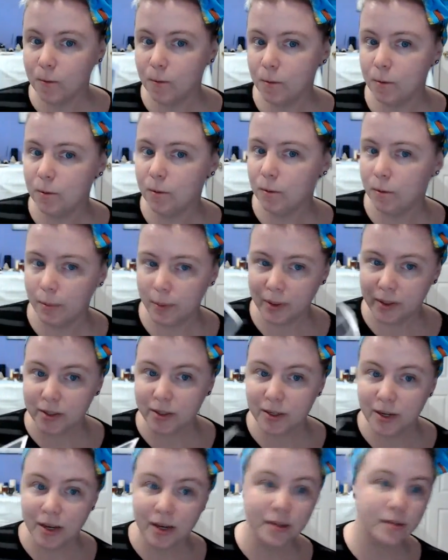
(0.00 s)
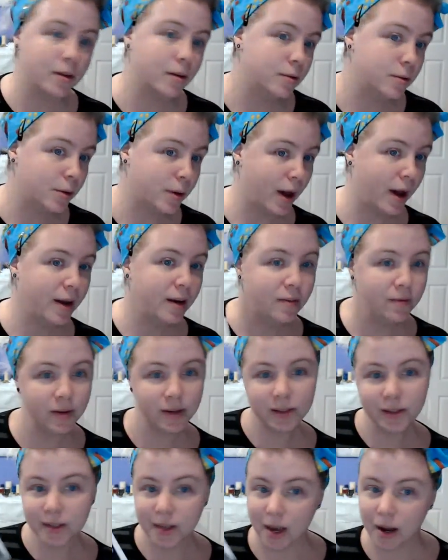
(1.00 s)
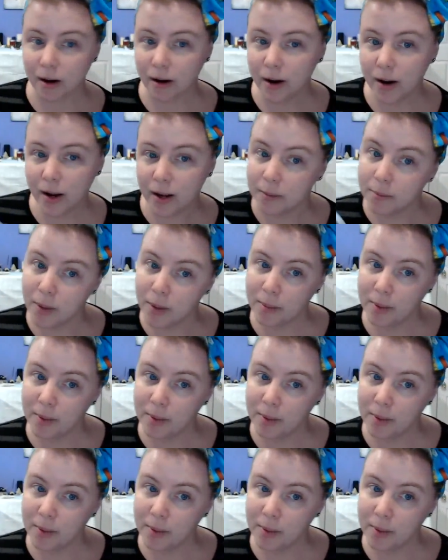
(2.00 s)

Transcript: Ooh, but a snake is also kind of like scary